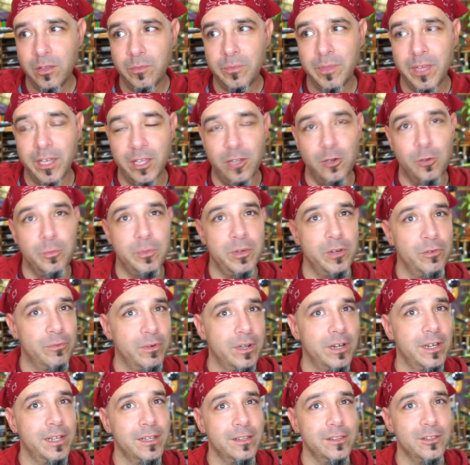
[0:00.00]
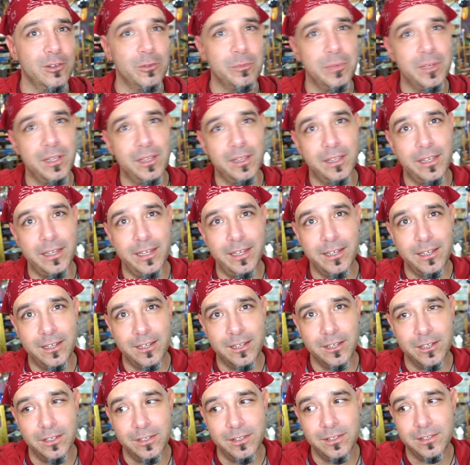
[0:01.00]
them that you'll be running a little bit late
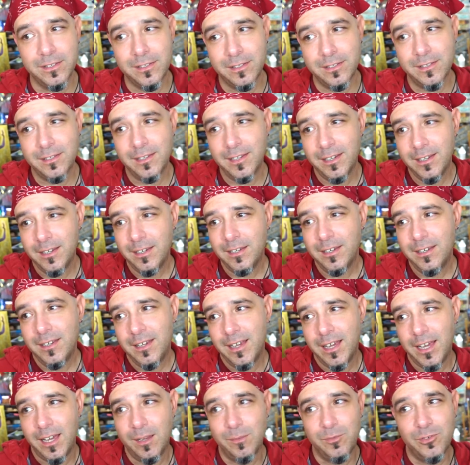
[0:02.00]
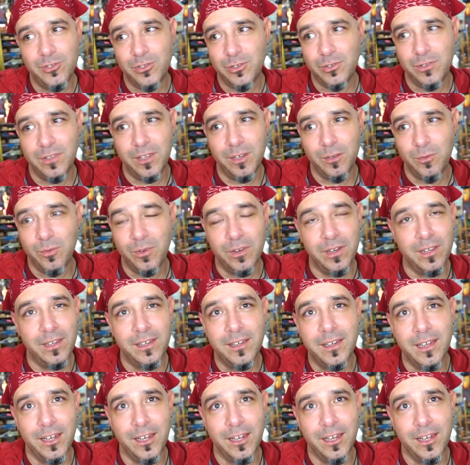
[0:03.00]
because I'm sure they wouldn't